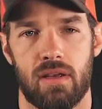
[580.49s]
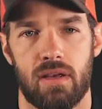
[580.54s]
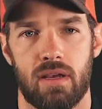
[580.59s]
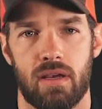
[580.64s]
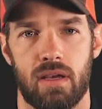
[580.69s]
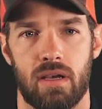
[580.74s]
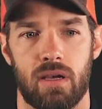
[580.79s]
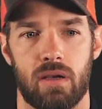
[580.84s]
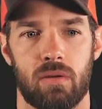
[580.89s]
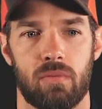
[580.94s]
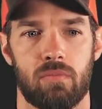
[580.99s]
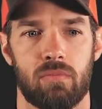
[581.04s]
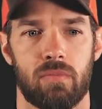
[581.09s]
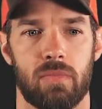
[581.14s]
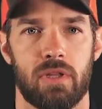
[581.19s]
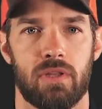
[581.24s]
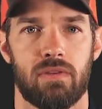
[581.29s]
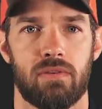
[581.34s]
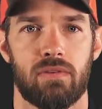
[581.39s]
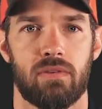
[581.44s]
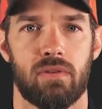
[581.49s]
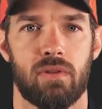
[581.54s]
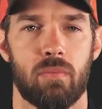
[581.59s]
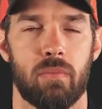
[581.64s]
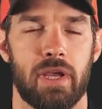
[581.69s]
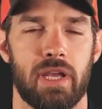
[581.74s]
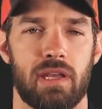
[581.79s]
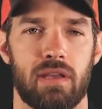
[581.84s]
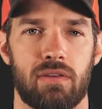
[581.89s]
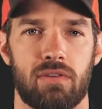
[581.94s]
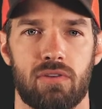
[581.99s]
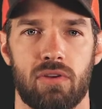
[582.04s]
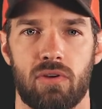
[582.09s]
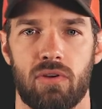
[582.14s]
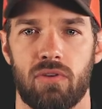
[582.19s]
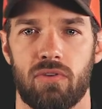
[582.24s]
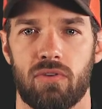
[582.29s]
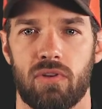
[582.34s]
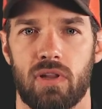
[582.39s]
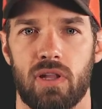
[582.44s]
The baking soda
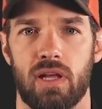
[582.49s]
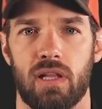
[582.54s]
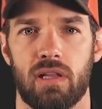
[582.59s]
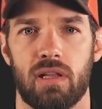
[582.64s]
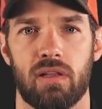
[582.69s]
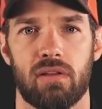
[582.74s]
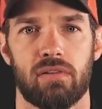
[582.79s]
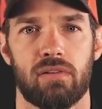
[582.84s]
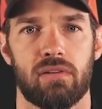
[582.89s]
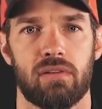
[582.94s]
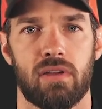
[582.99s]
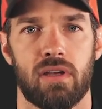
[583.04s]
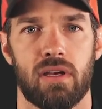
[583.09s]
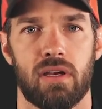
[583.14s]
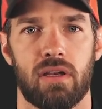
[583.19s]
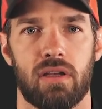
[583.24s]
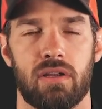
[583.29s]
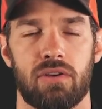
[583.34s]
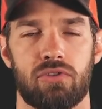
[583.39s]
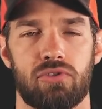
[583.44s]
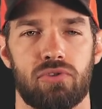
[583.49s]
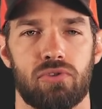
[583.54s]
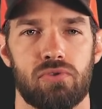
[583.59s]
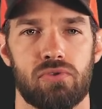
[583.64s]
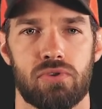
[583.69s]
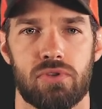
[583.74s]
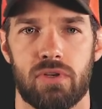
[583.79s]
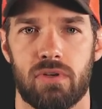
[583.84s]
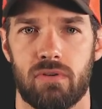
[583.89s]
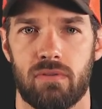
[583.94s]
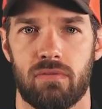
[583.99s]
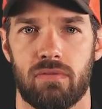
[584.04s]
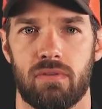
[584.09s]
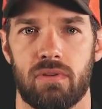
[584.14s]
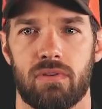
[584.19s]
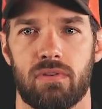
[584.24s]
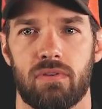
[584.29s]
is a lot less intrusive.